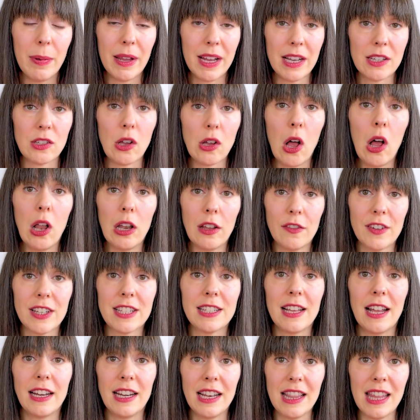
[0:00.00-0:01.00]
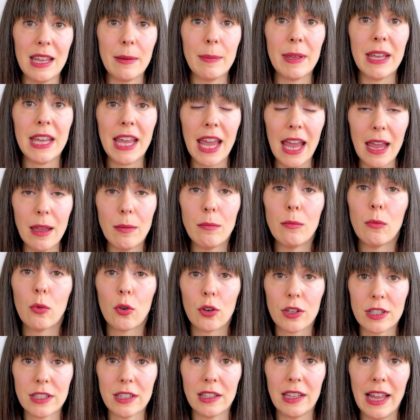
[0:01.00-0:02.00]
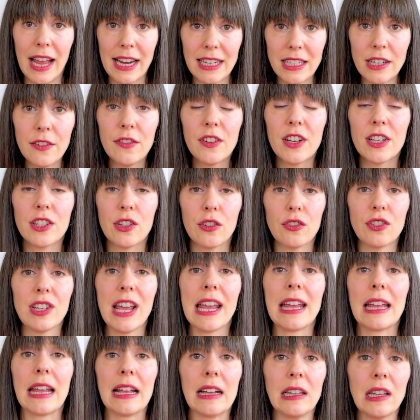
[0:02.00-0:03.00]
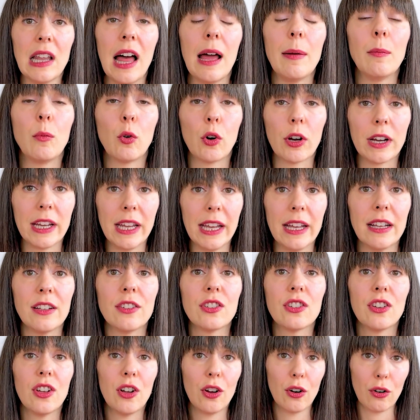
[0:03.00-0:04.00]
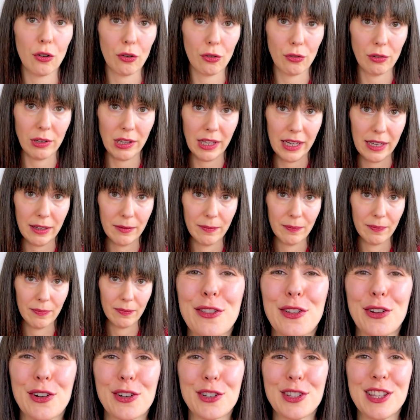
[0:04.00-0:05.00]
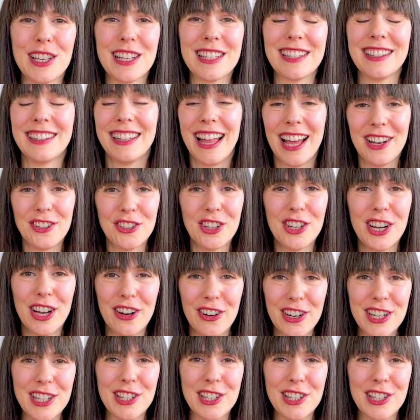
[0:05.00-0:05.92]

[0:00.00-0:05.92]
because all of a sudden they became more selective because they're taking a lot more kids early. There's this legendary